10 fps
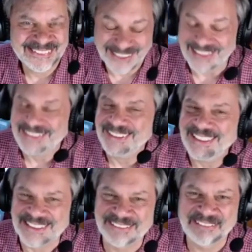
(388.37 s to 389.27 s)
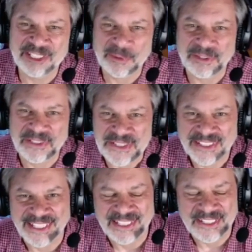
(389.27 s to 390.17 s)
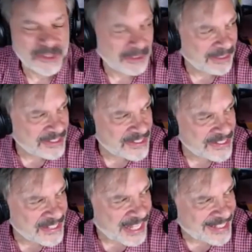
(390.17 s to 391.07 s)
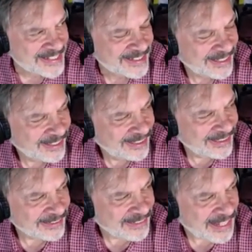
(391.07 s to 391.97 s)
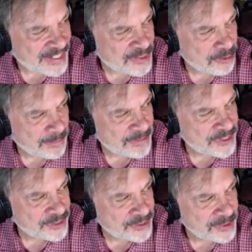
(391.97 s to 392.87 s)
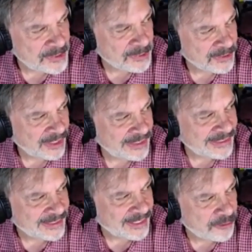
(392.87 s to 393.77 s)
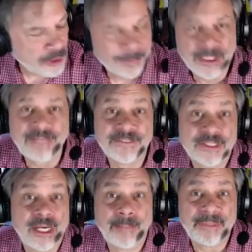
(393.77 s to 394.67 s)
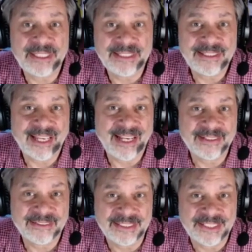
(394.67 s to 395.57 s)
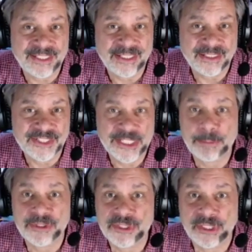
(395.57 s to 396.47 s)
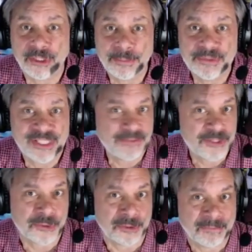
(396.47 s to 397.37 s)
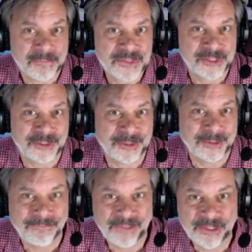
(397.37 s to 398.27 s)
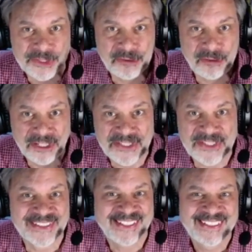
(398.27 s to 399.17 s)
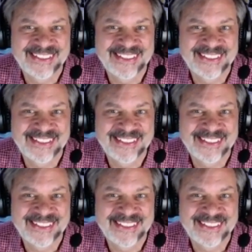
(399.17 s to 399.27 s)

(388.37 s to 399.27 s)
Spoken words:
Yeah, yes, it really was. So this last trip to London, I dropped off a copy at the Shakespeare's Globe's gift store. So fingers crossed.